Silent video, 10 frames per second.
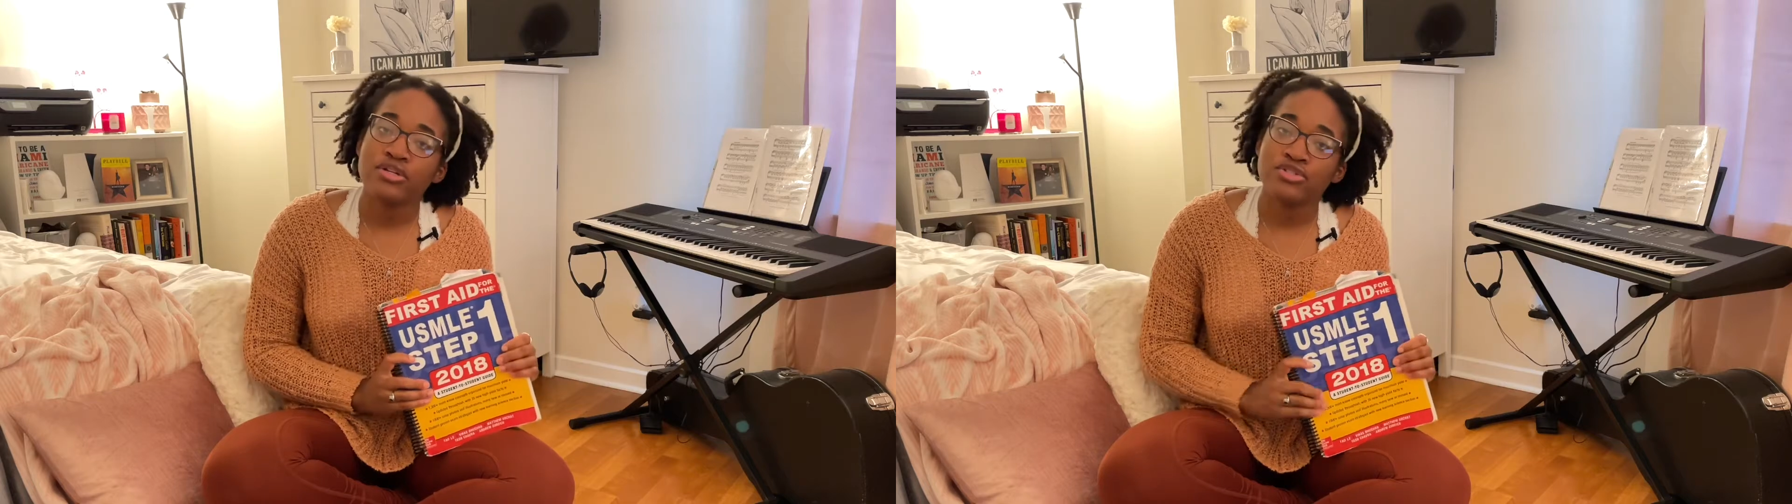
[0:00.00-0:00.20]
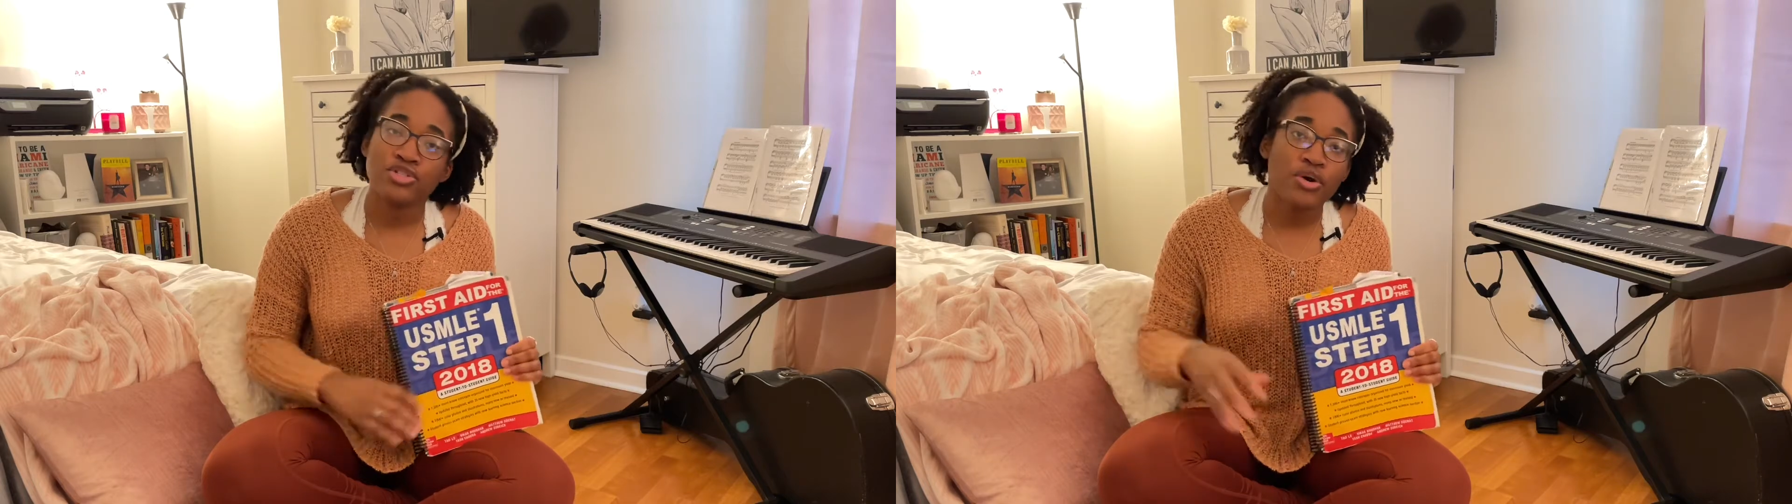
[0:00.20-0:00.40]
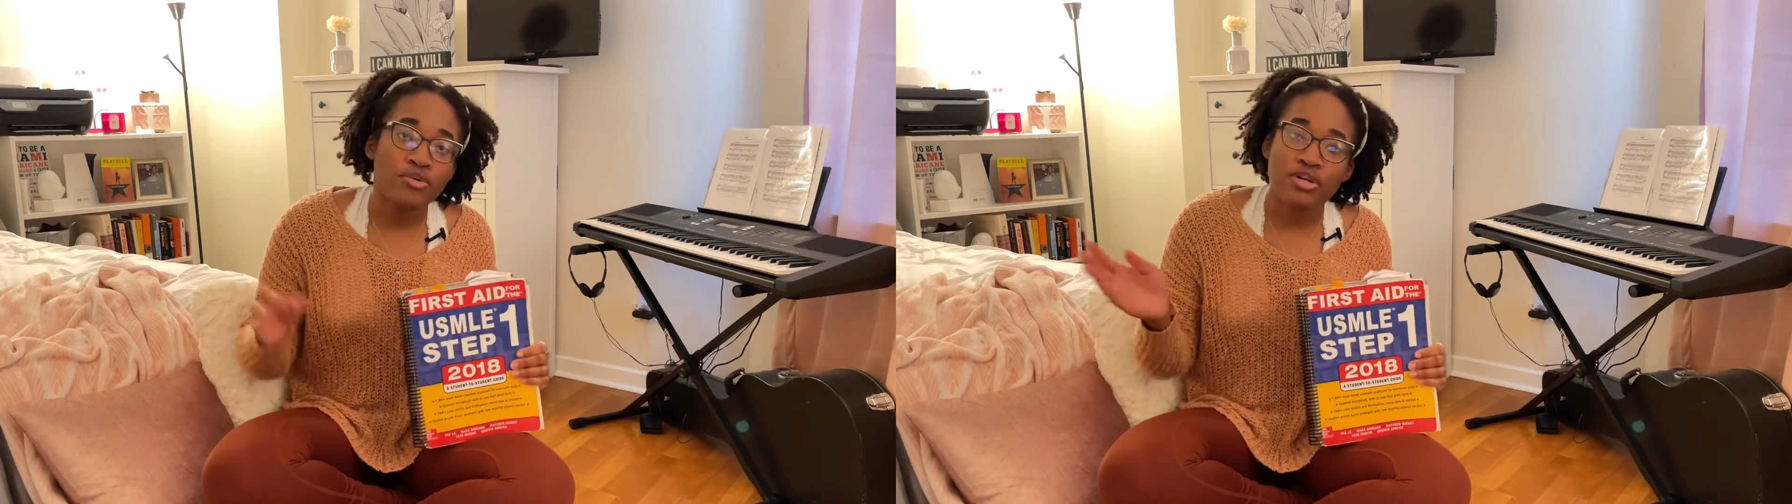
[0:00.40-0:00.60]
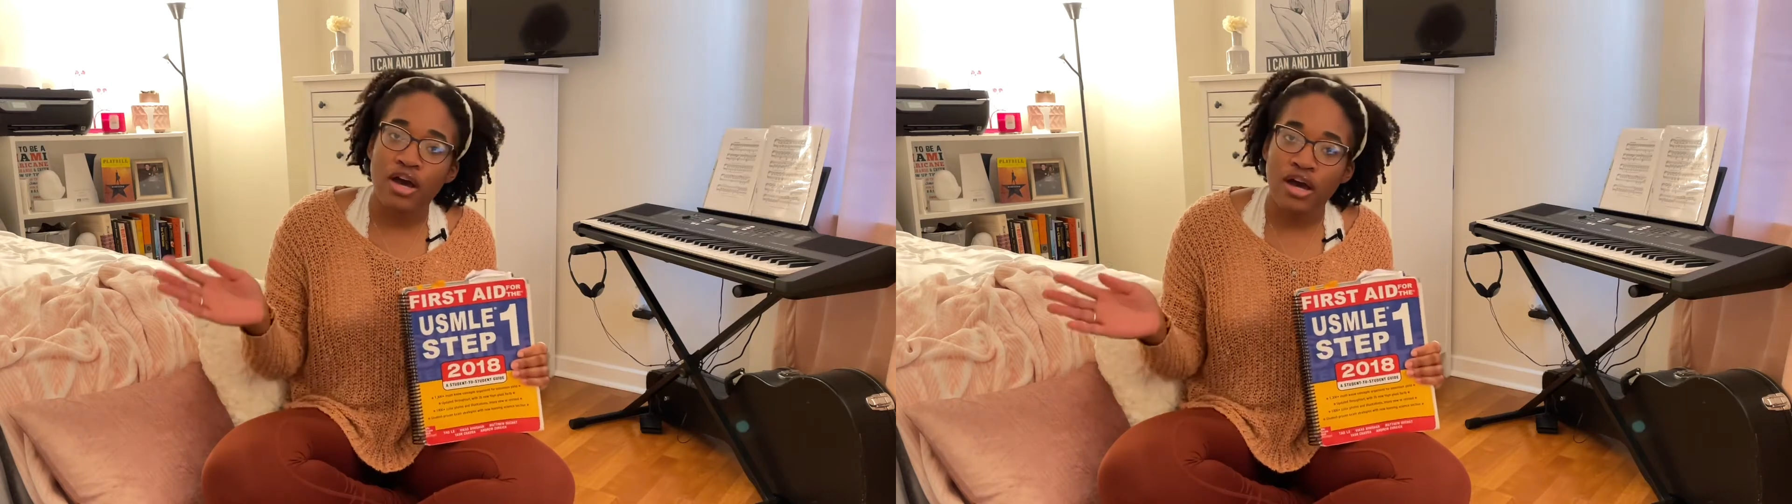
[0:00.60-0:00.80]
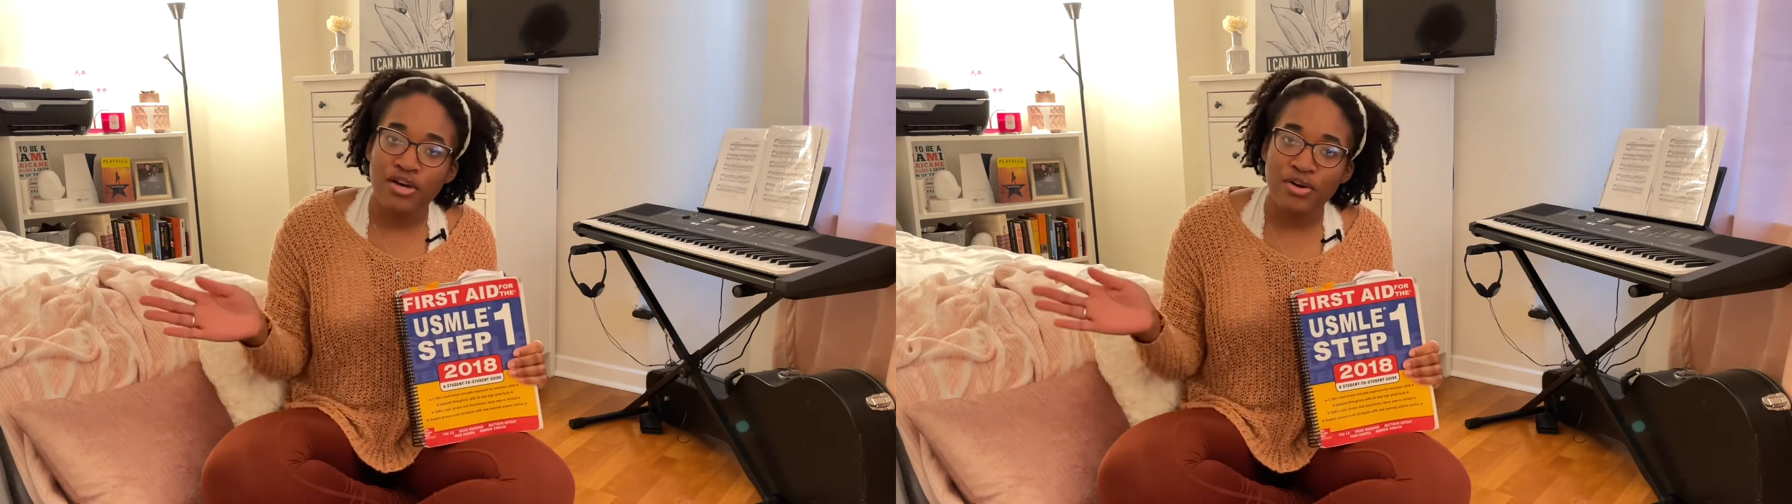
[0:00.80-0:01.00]
don't
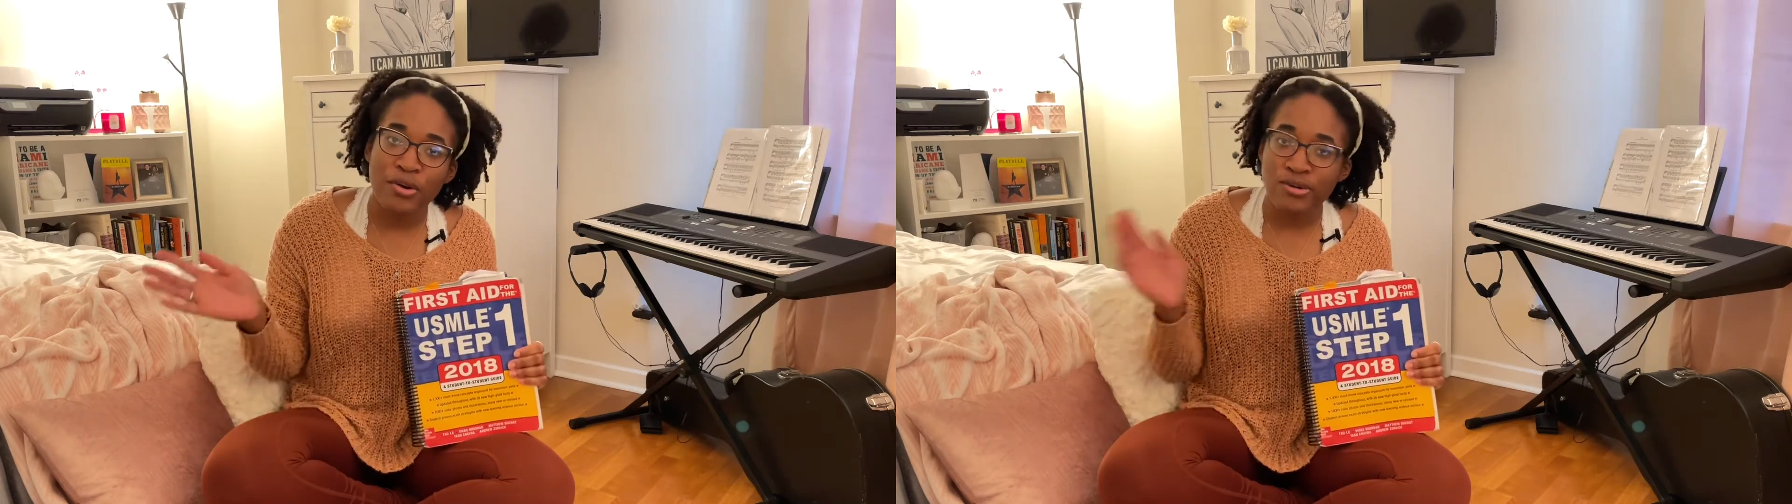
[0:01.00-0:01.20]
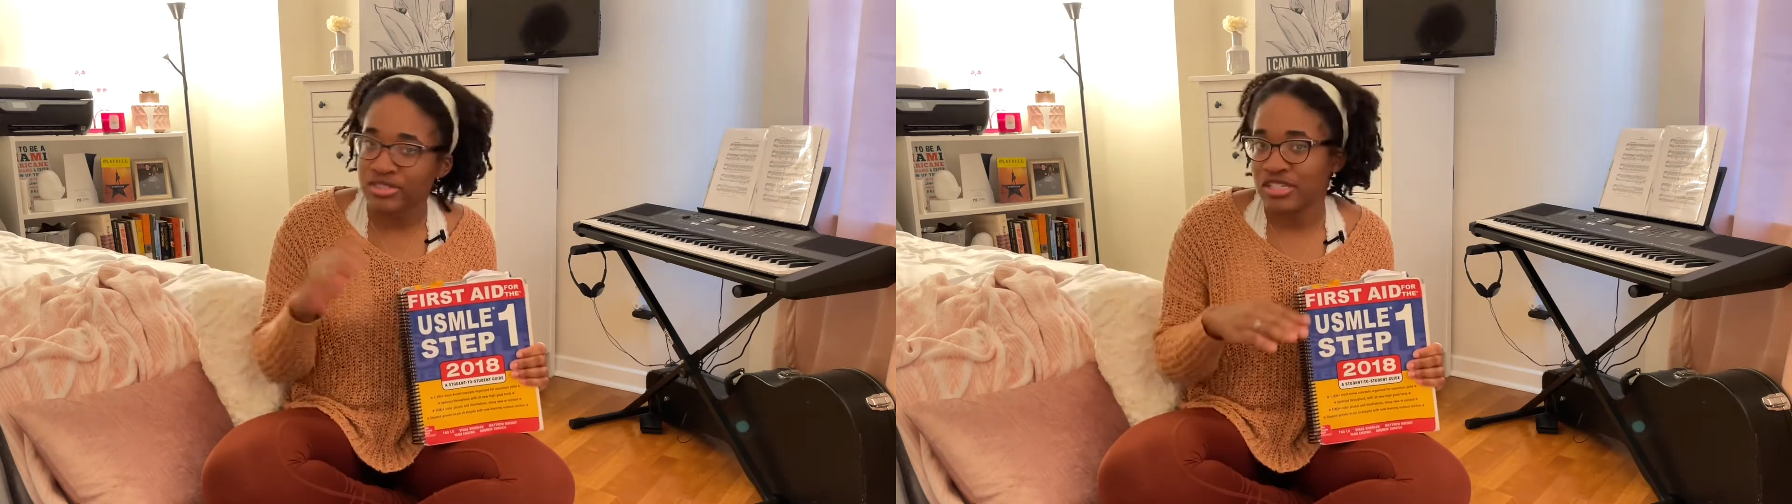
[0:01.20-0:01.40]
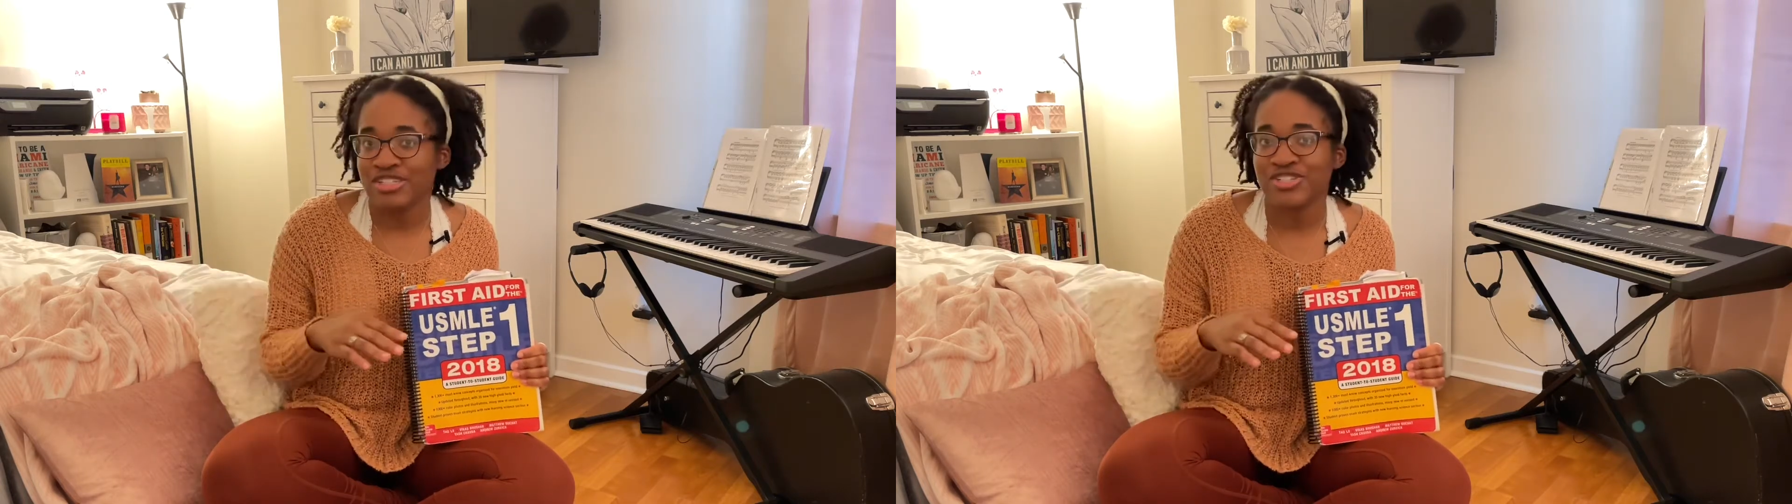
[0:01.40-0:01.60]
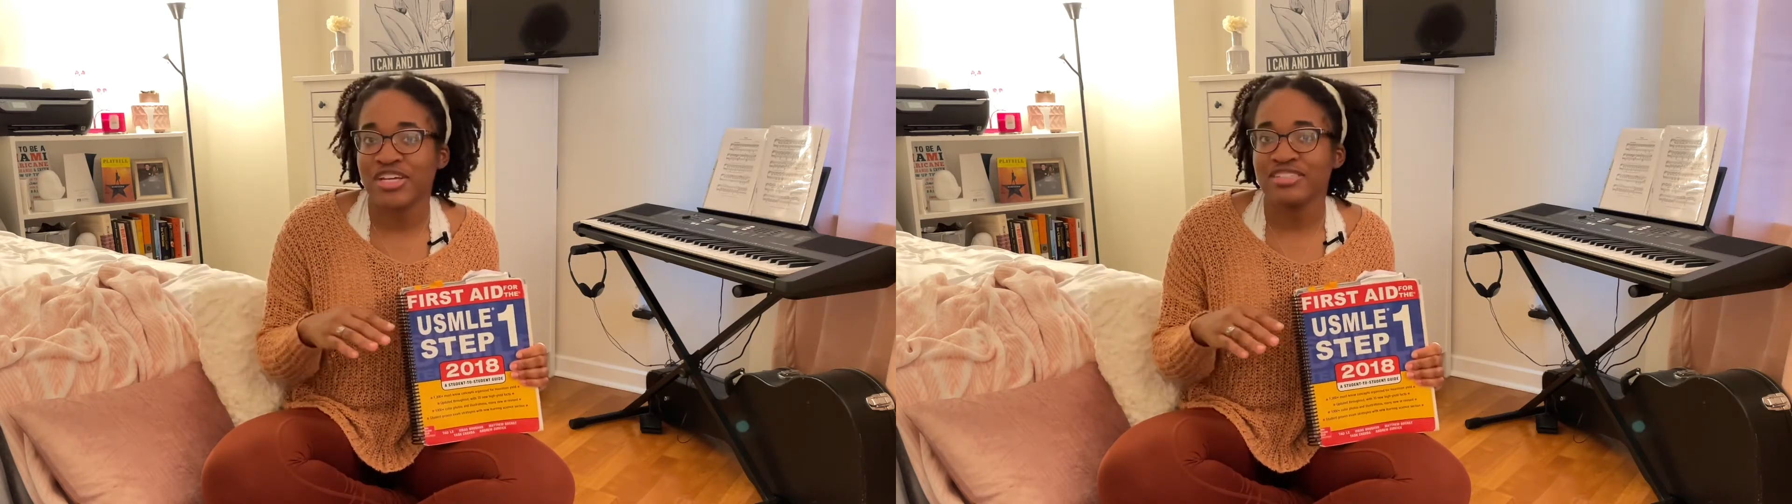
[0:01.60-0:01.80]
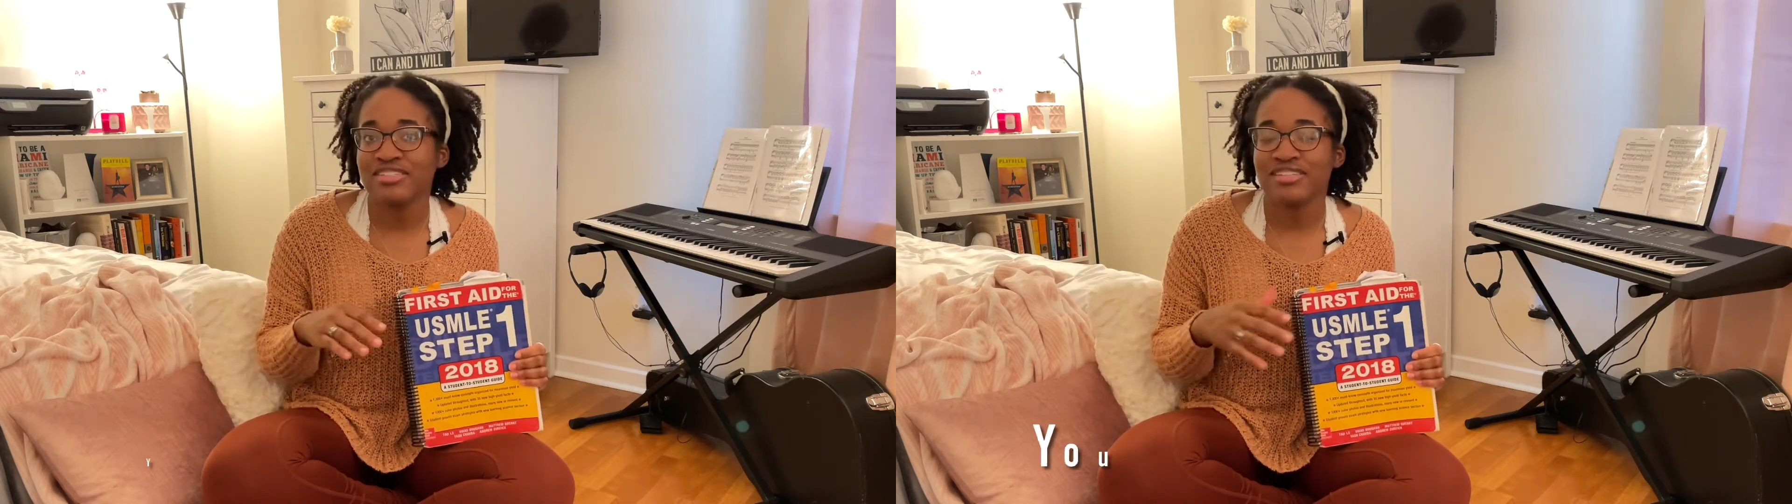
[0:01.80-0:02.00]
knock old
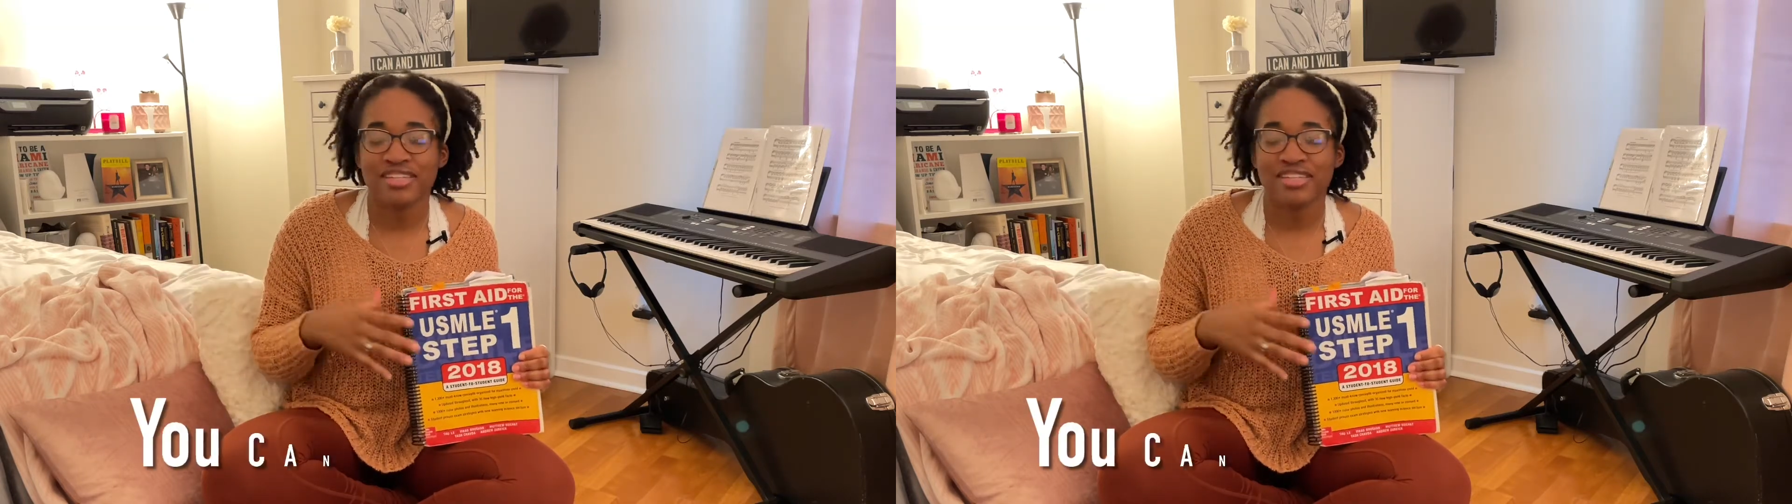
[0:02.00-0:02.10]
editions.